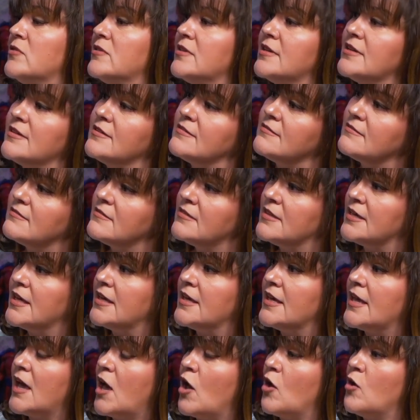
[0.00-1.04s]
or they
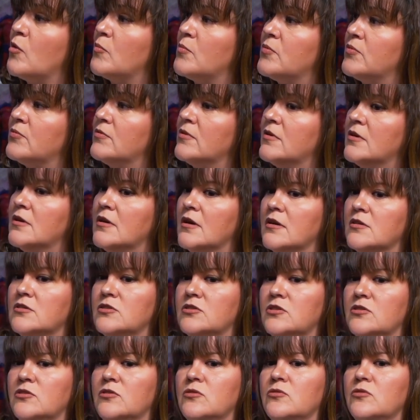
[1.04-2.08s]
they help
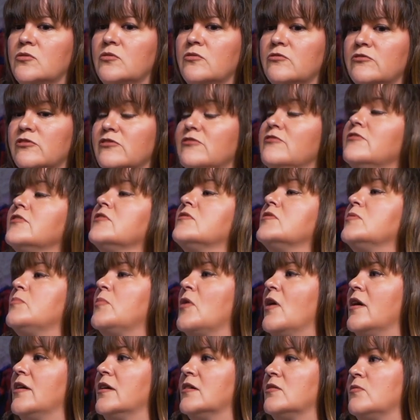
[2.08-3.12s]
to fulfill the
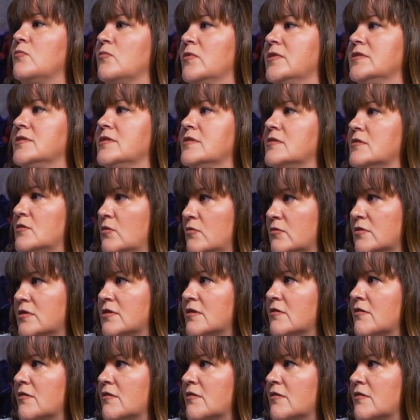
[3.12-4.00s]
product once it's sold to the